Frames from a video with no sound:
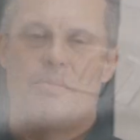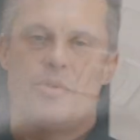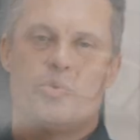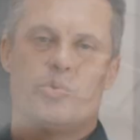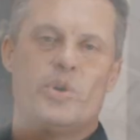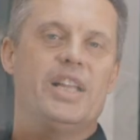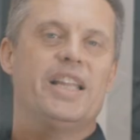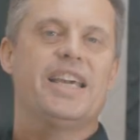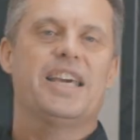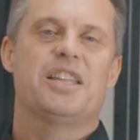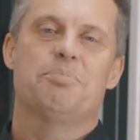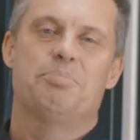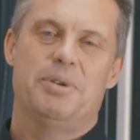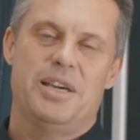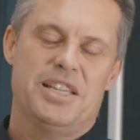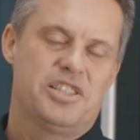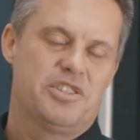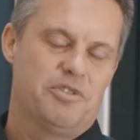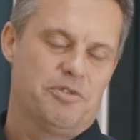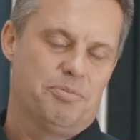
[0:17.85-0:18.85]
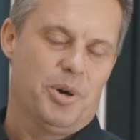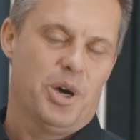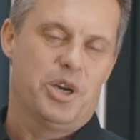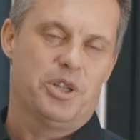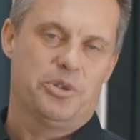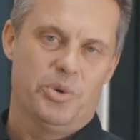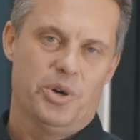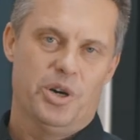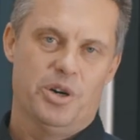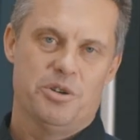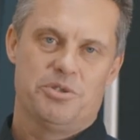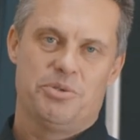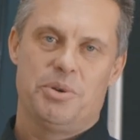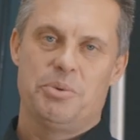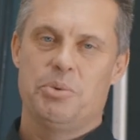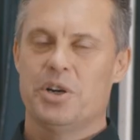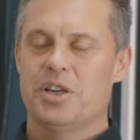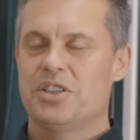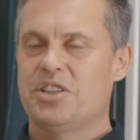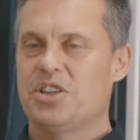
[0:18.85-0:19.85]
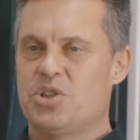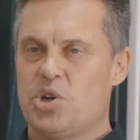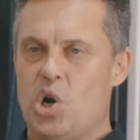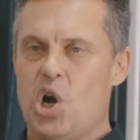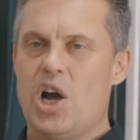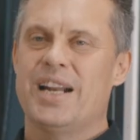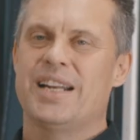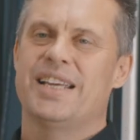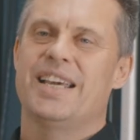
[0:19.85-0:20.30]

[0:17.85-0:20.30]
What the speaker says: really get the best of both worlds. We wanted to try